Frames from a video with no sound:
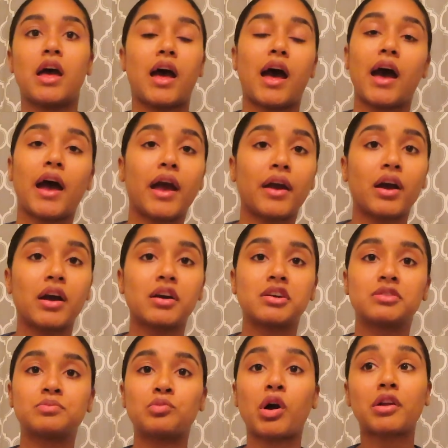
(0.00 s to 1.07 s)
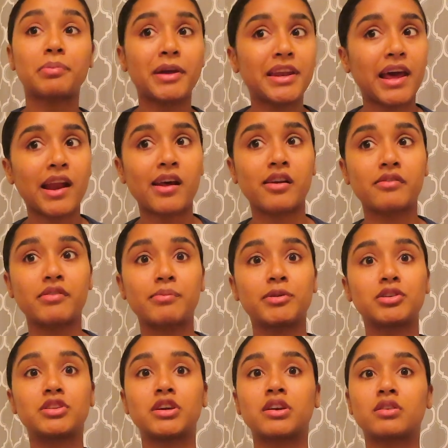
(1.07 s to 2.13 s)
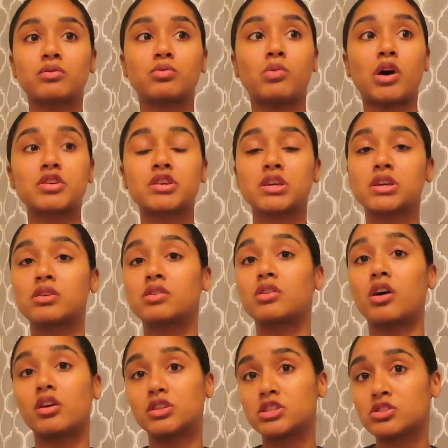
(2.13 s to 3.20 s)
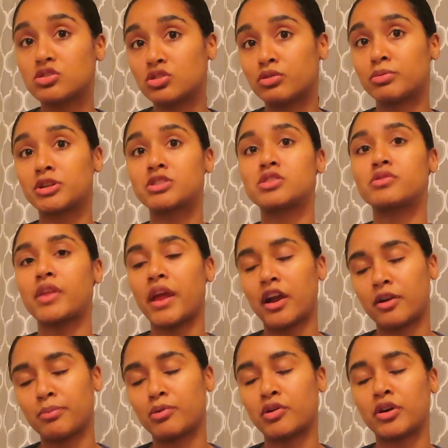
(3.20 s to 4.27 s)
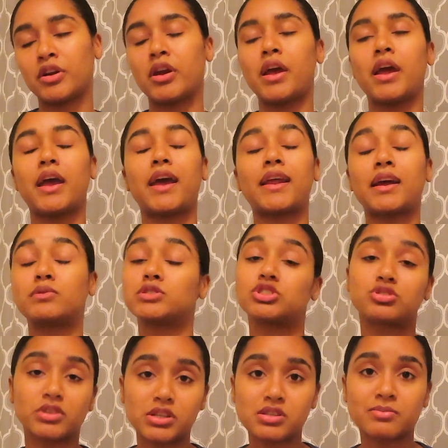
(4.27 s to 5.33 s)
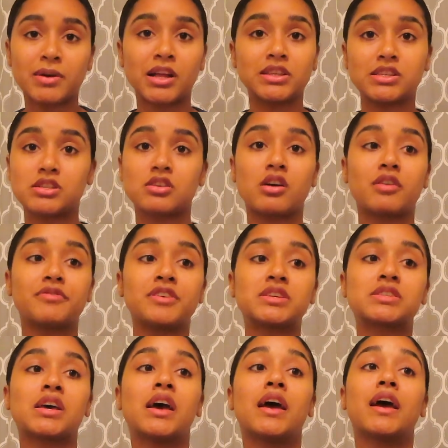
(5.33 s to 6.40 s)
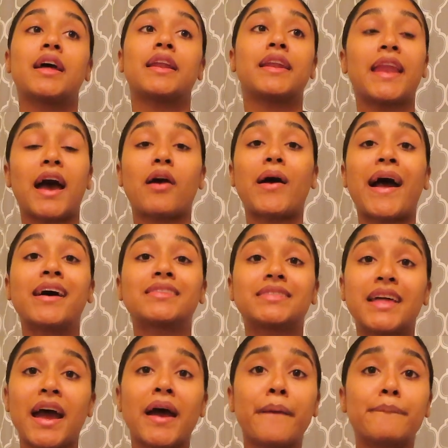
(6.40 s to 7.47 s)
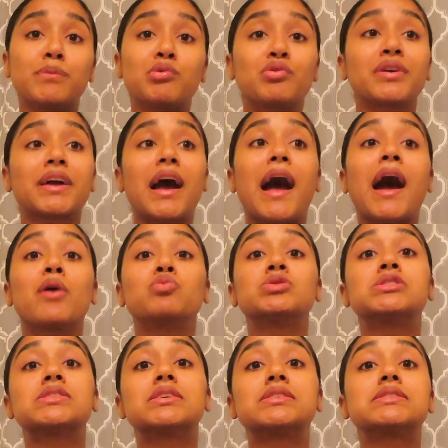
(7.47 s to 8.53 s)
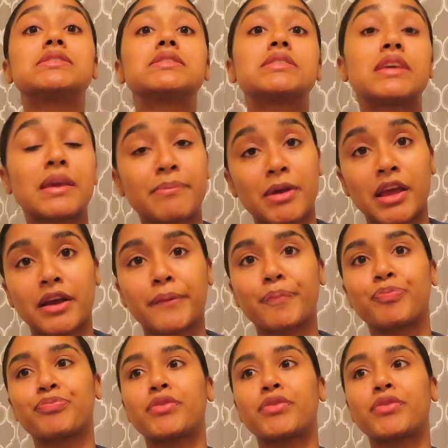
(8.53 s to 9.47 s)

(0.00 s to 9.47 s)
I walked my dad out of the building while he called his Uber to the airport. And I went straight to my leasing office. Now, at that point, I was steaming.